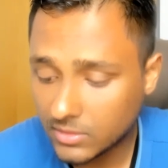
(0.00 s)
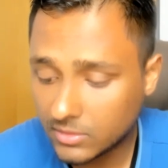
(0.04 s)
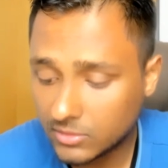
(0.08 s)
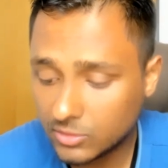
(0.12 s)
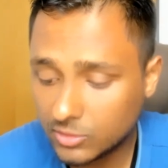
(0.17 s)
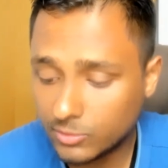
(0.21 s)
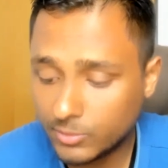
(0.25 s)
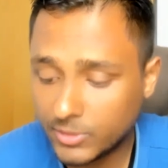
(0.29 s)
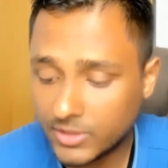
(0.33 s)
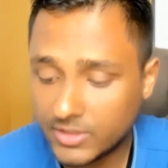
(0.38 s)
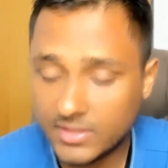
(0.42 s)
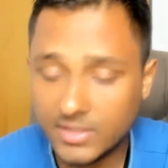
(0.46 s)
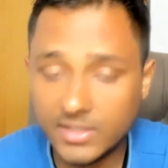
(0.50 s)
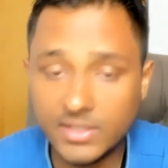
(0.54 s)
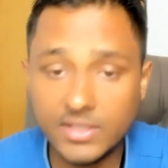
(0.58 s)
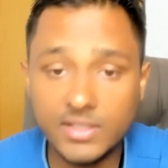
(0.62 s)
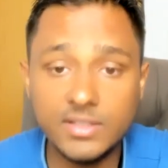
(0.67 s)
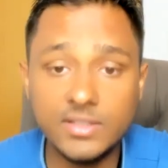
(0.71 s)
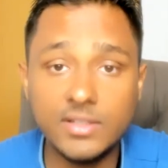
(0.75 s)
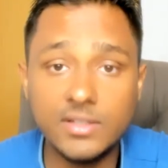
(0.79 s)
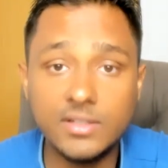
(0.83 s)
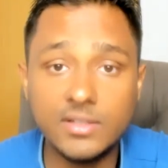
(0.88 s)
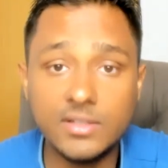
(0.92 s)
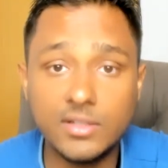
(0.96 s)
So basically
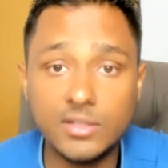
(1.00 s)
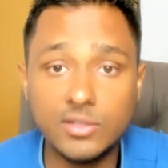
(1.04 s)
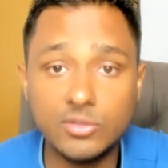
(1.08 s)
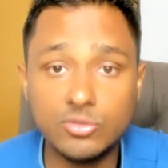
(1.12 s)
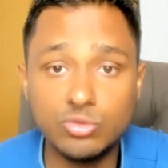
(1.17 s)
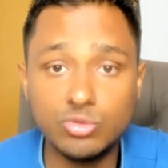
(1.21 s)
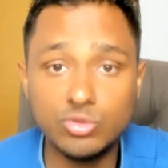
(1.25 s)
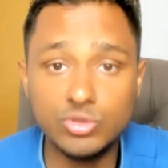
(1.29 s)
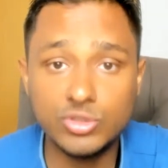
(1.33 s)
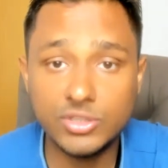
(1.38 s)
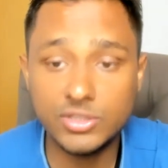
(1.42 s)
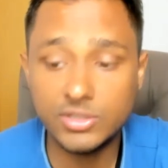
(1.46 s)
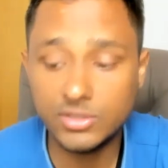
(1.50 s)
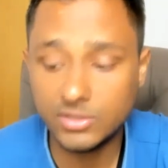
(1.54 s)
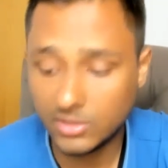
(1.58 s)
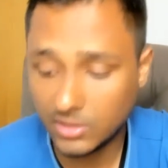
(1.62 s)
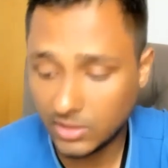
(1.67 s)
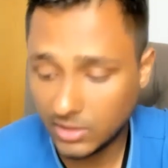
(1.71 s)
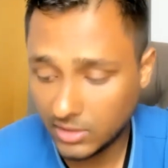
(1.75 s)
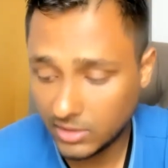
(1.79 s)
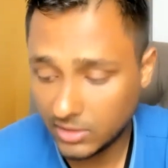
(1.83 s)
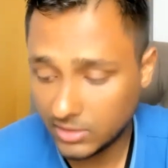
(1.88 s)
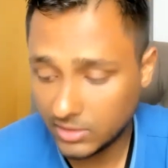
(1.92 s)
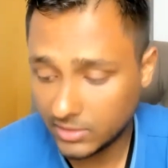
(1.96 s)
the conclusion
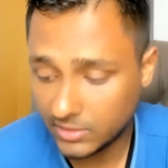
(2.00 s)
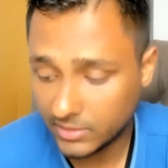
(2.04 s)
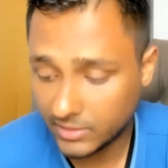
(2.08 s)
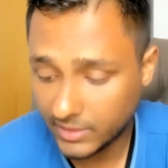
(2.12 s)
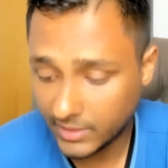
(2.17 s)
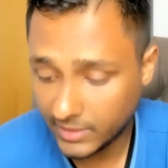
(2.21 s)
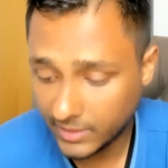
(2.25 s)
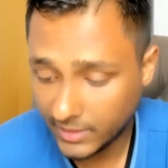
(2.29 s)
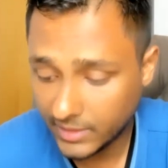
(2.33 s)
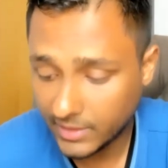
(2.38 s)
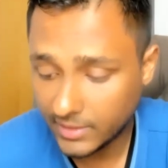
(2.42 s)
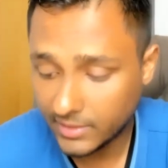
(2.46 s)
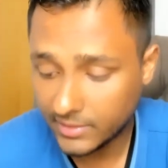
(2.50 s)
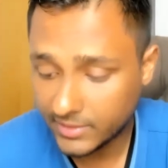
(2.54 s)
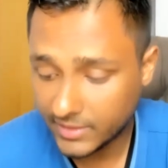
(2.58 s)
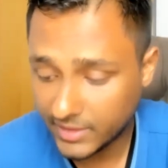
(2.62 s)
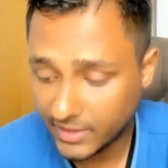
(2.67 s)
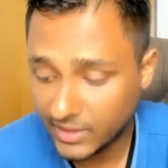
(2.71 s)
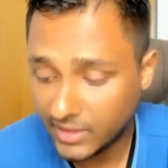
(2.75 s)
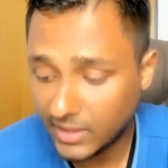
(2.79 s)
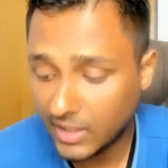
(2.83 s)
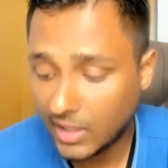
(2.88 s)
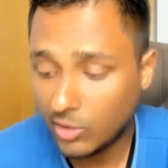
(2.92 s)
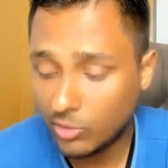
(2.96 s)
uh, here
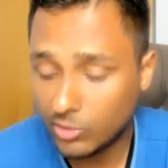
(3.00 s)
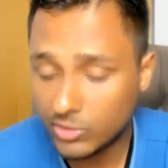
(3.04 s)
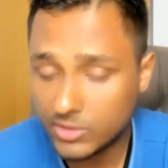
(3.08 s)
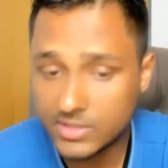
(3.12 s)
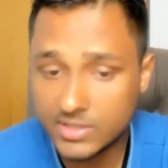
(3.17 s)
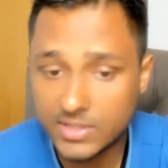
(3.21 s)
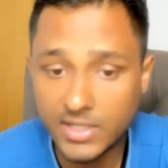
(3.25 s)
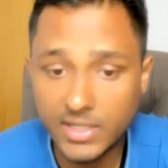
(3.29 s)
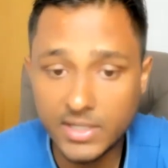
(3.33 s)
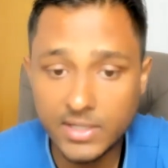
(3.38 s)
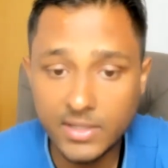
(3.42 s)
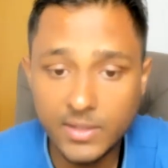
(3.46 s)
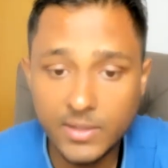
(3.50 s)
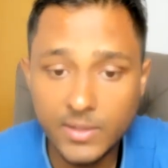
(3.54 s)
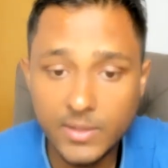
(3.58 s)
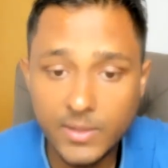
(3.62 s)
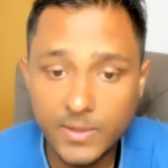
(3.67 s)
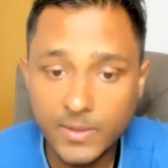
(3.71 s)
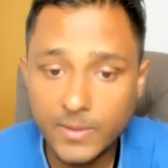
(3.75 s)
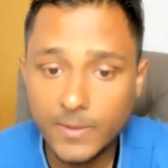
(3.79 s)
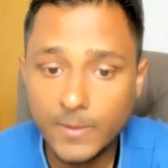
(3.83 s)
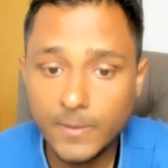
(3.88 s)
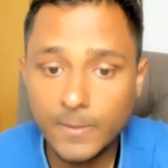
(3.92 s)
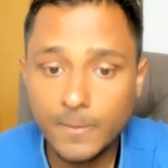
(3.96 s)
till now is that
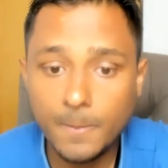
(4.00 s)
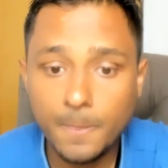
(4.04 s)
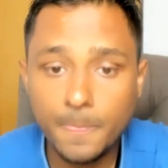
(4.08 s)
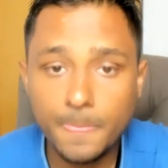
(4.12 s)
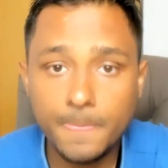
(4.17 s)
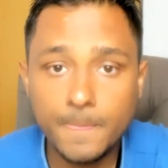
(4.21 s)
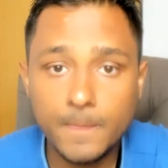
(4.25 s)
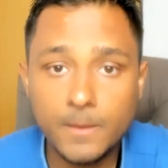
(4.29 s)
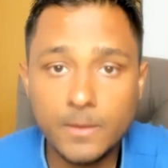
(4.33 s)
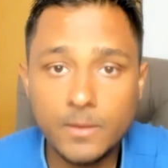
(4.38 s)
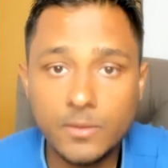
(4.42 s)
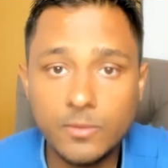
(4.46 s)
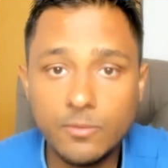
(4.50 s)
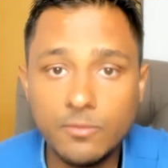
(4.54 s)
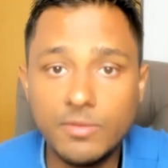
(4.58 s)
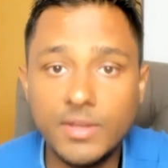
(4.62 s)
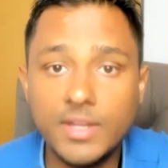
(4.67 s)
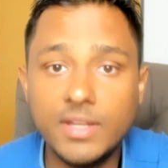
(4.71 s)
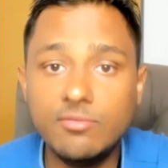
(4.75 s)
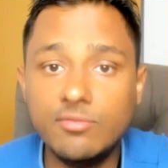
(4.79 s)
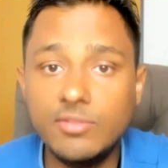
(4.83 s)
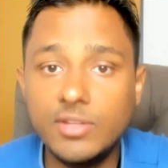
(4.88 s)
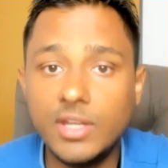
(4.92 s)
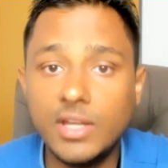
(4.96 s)

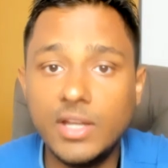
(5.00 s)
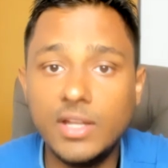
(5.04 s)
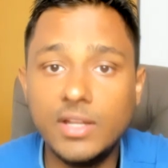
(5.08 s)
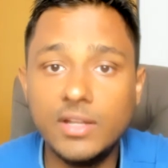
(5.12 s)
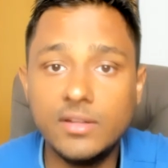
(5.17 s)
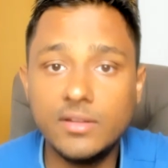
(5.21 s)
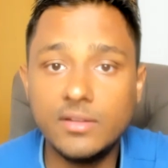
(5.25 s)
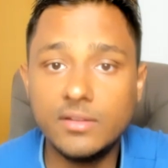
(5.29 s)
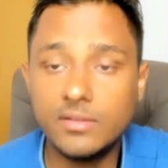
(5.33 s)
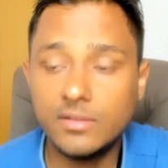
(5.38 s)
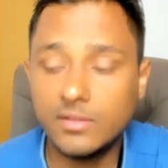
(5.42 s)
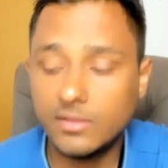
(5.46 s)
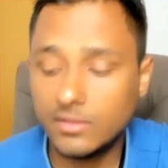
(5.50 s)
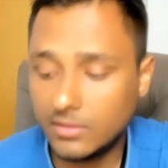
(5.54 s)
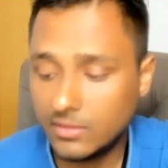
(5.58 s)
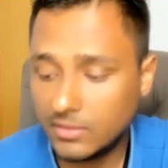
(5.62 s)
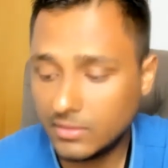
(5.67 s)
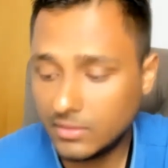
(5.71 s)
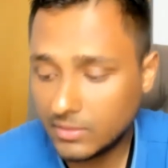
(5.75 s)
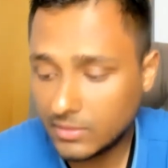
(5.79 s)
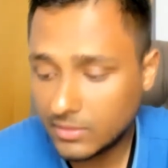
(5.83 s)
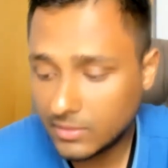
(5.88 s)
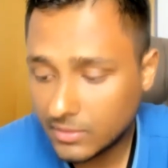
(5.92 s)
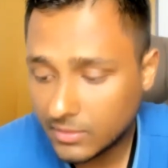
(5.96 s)
when we are
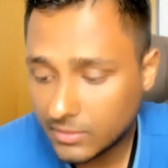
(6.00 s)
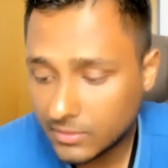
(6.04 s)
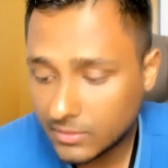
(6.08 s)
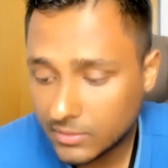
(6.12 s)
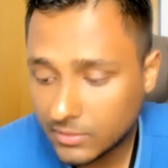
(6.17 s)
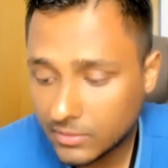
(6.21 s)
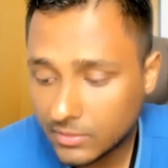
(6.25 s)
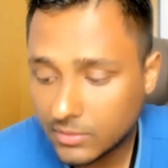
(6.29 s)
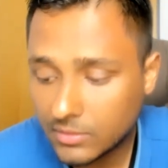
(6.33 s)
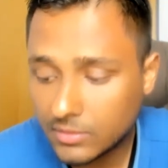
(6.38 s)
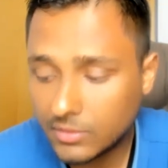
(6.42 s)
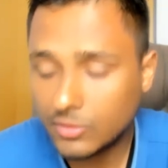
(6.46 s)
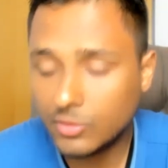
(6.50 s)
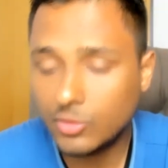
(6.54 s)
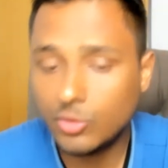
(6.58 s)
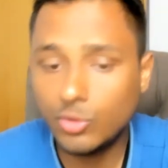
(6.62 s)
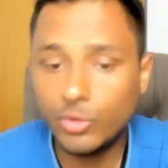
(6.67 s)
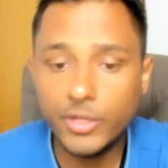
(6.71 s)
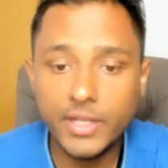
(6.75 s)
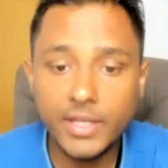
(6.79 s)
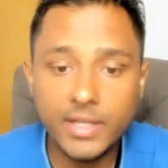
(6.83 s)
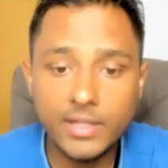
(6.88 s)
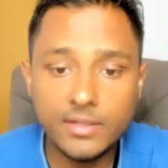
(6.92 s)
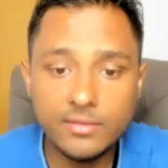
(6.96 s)

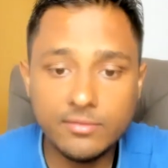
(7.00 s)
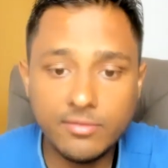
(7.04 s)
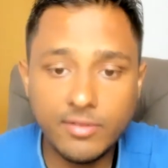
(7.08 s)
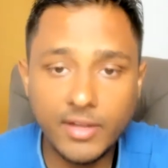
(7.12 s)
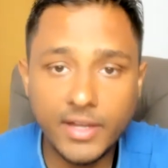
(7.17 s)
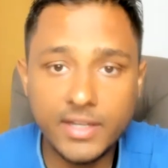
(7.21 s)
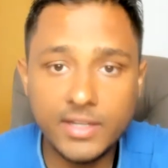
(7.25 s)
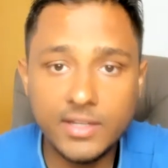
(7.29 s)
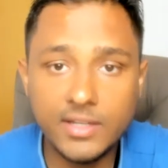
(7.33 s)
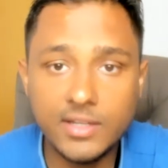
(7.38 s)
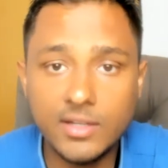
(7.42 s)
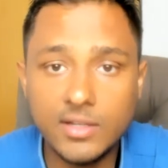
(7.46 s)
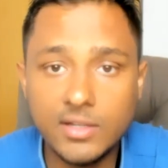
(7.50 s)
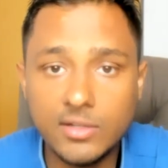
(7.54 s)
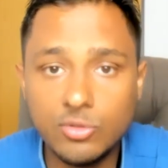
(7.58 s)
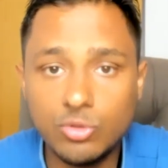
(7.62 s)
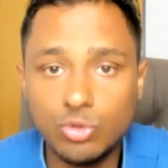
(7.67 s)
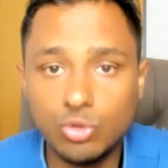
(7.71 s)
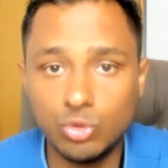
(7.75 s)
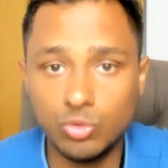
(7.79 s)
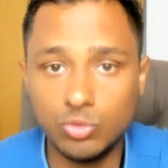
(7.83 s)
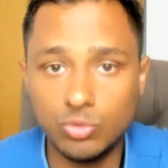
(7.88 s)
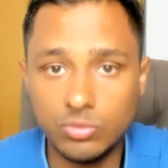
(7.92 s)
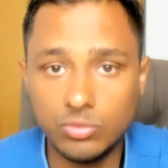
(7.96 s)
going and finding a
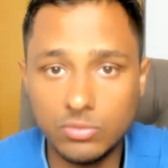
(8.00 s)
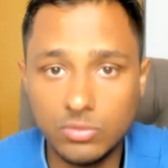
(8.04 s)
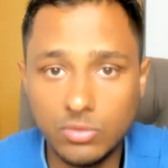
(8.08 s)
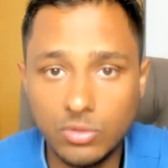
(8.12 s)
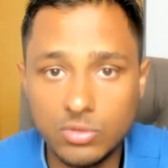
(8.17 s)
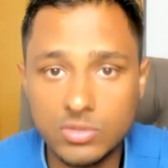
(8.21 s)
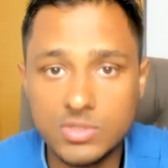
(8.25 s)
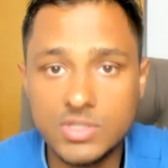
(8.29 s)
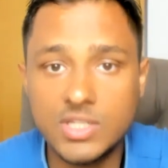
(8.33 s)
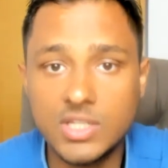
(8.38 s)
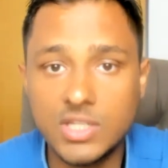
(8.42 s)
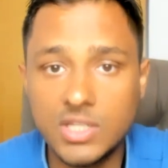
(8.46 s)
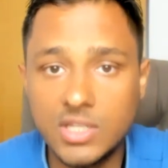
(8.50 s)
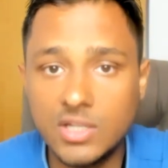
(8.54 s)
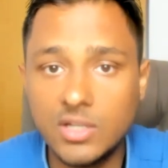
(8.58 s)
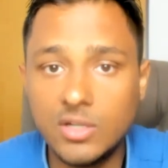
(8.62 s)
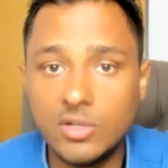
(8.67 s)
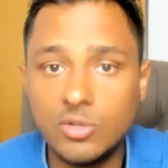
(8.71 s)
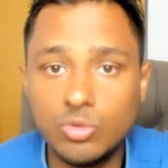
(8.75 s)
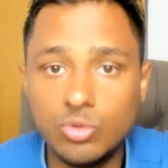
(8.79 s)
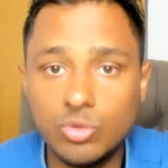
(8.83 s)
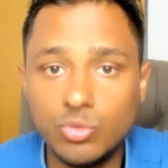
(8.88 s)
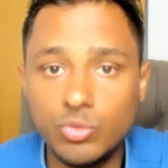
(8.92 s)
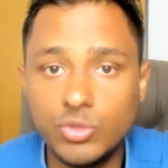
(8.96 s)
guru or seeking a
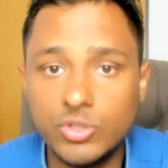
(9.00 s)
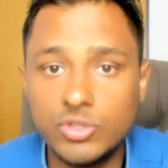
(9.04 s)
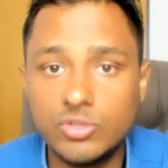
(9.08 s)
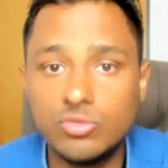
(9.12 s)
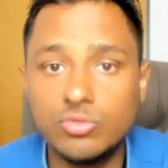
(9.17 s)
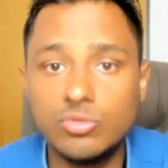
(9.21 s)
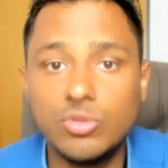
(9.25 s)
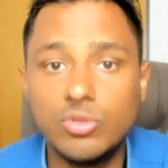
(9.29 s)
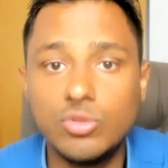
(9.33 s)
guru, we should